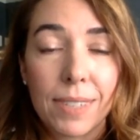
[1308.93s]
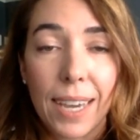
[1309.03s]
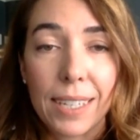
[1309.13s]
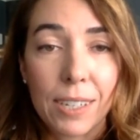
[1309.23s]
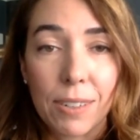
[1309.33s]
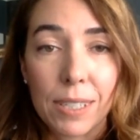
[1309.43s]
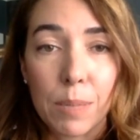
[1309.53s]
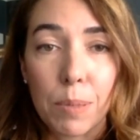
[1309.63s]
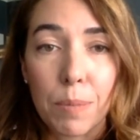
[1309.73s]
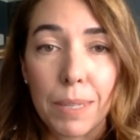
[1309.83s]
dietary
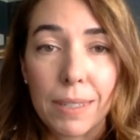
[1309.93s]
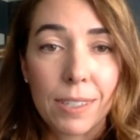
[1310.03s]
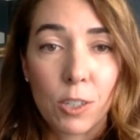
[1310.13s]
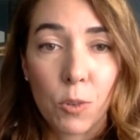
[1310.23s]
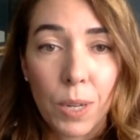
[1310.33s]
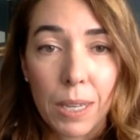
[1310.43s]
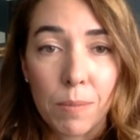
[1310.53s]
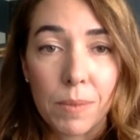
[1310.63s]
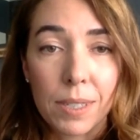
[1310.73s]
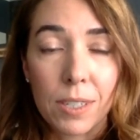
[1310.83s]
supplements to
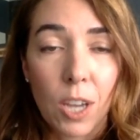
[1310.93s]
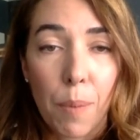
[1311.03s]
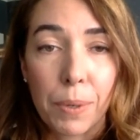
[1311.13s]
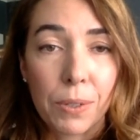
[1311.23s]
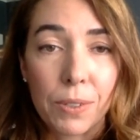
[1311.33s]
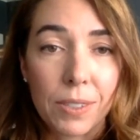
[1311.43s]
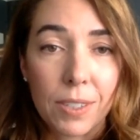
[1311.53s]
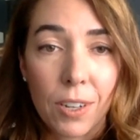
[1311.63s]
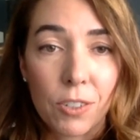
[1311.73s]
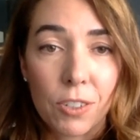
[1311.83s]
creams and
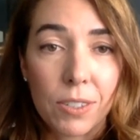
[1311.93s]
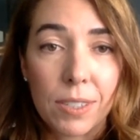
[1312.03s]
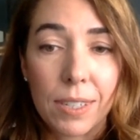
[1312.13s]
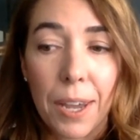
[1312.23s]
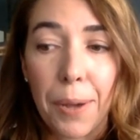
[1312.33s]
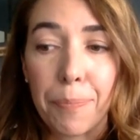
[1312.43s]
topicals, not just